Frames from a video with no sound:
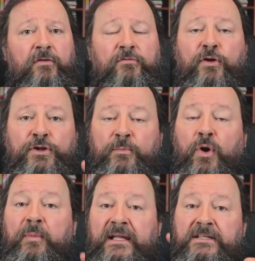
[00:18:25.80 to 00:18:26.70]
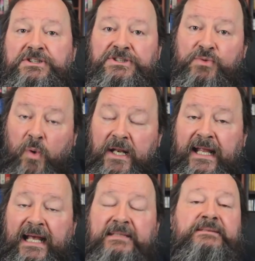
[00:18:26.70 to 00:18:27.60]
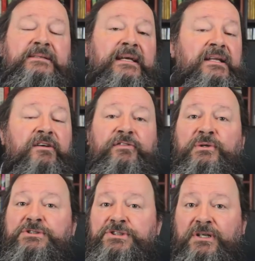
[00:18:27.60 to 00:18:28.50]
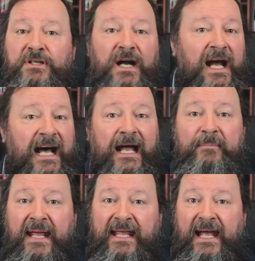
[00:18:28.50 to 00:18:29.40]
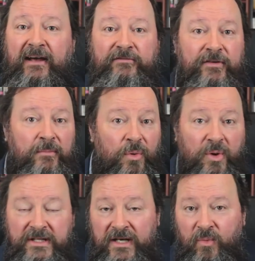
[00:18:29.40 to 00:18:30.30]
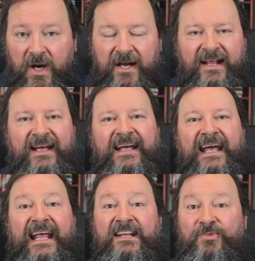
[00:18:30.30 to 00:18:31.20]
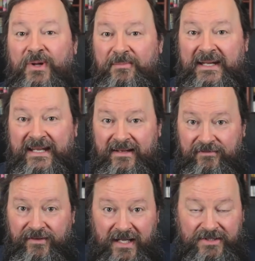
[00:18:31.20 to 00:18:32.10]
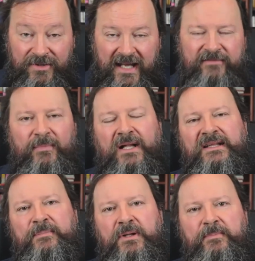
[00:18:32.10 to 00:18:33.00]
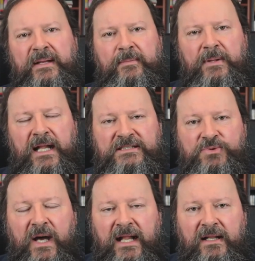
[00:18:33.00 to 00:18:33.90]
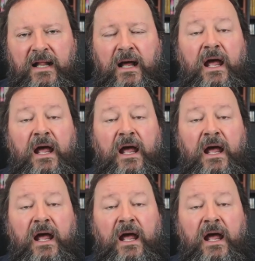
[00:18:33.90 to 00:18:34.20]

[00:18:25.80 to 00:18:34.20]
For the moment, just one guest. In the future, I may have more than one, and it will be fun to have multiple people as well.